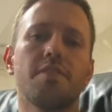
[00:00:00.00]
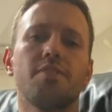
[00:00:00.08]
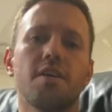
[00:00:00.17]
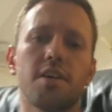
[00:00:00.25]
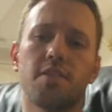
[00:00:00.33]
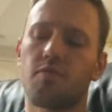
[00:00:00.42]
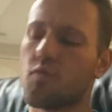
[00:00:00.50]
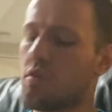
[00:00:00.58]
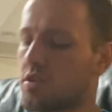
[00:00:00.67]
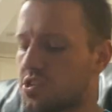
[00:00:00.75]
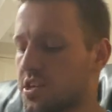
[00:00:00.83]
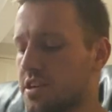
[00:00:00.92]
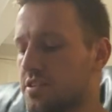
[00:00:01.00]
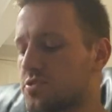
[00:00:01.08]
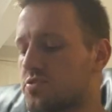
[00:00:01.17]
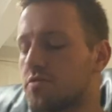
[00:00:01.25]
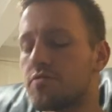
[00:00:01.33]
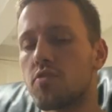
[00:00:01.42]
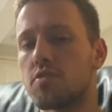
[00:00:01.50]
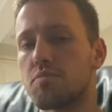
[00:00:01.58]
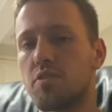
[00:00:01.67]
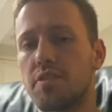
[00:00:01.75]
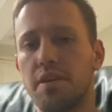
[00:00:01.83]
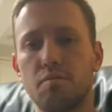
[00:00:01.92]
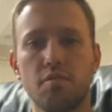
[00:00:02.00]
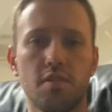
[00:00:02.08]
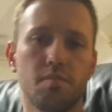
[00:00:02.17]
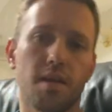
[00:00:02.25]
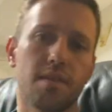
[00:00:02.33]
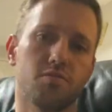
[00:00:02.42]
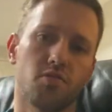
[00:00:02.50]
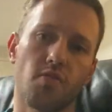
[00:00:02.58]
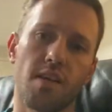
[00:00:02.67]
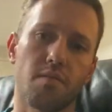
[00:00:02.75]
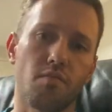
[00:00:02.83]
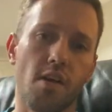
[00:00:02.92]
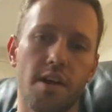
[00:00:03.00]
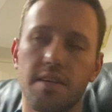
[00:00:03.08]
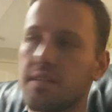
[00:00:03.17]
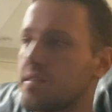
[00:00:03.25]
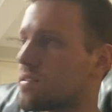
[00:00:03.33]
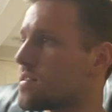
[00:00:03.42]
Thank you for watching Eastern Volleyball Network. My name's Graham Wren.